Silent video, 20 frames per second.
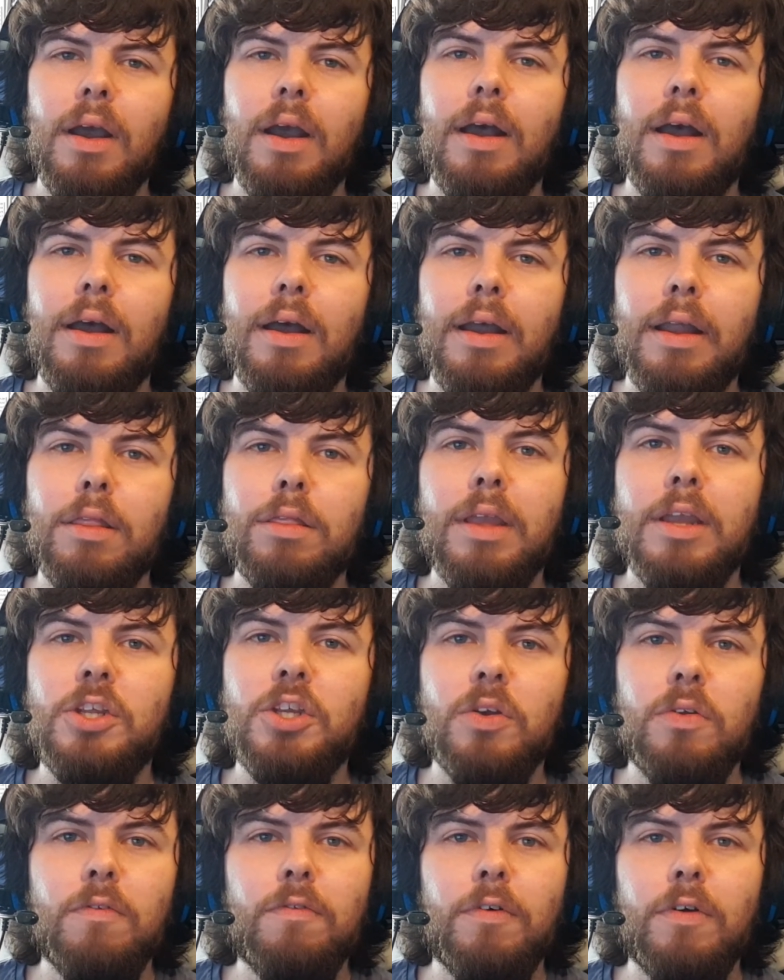And stay
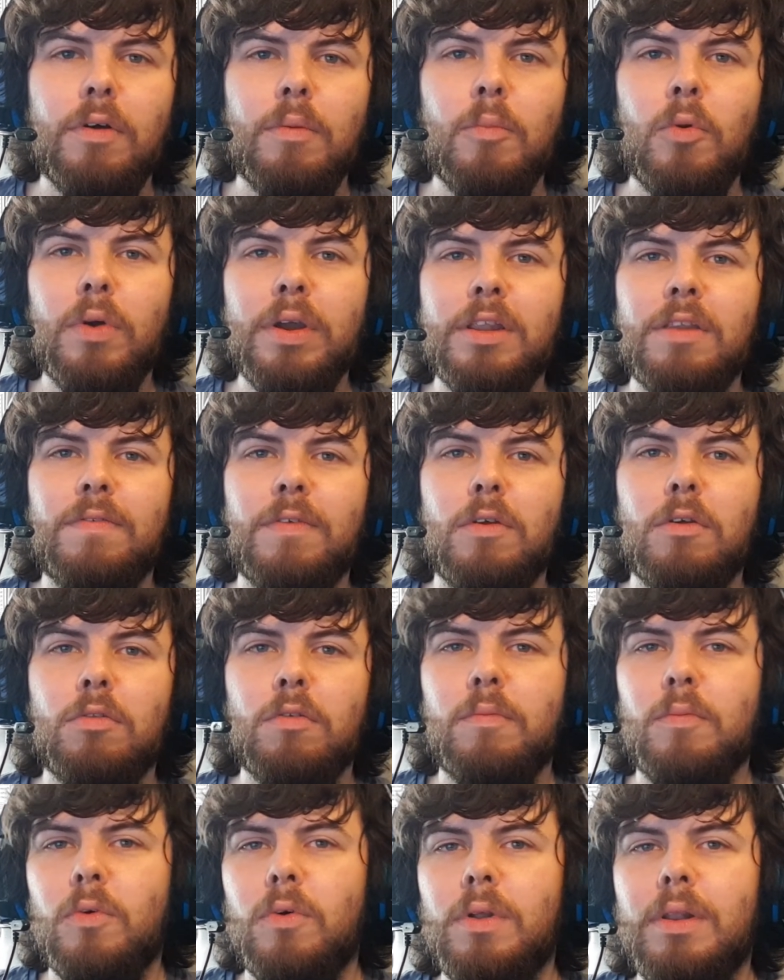tuned for more interviews
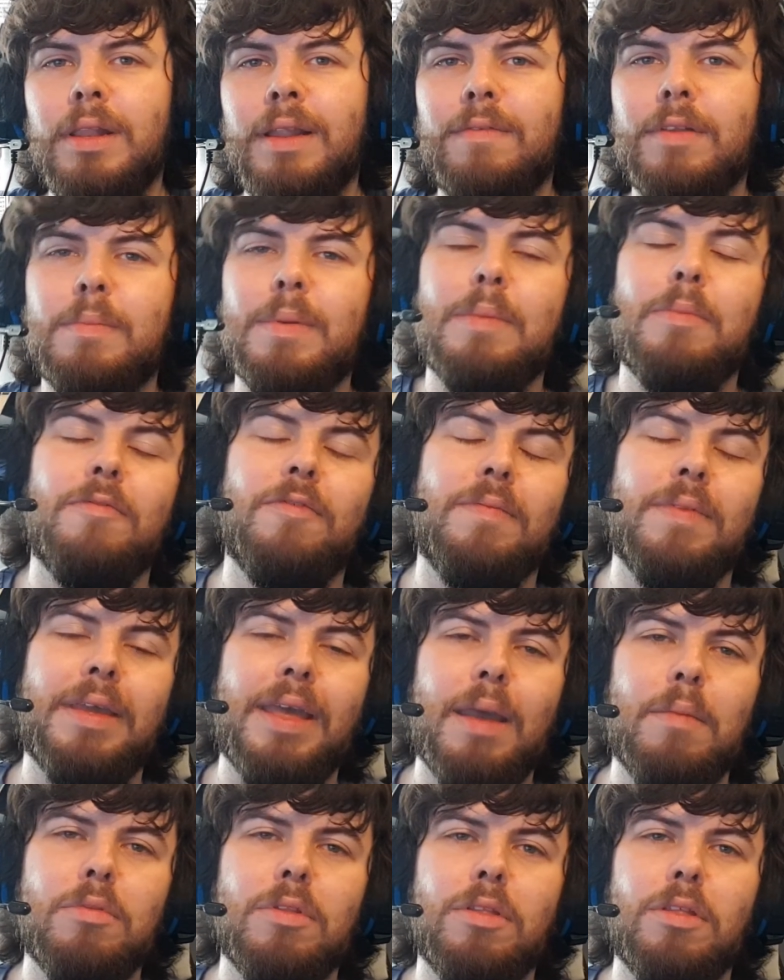with more lovely people from the
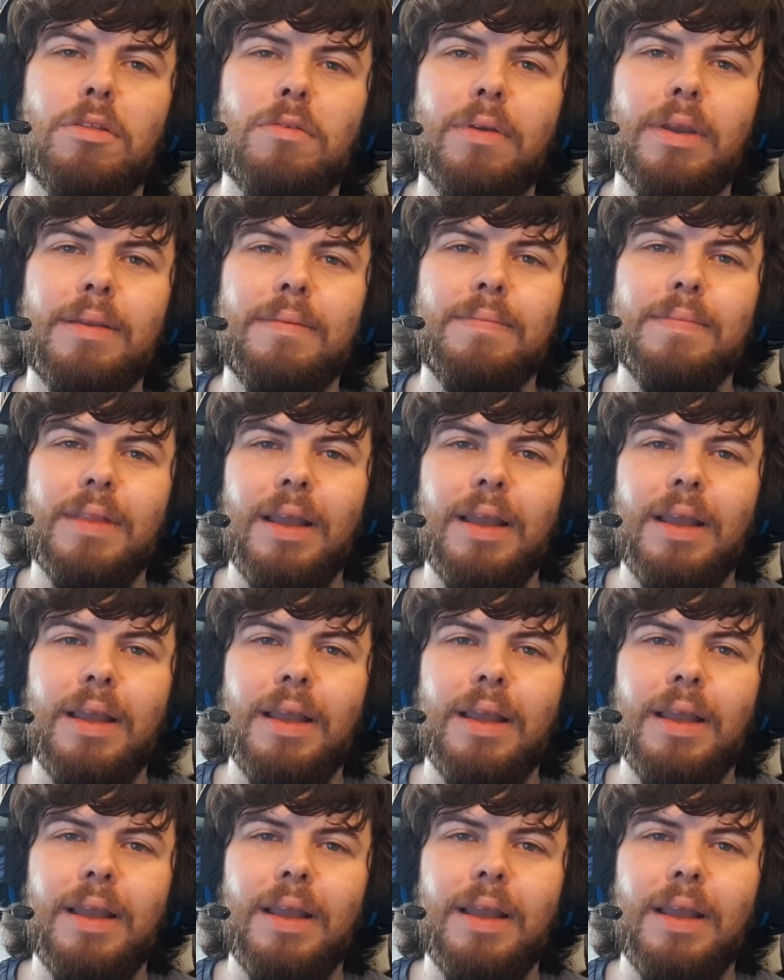games industry.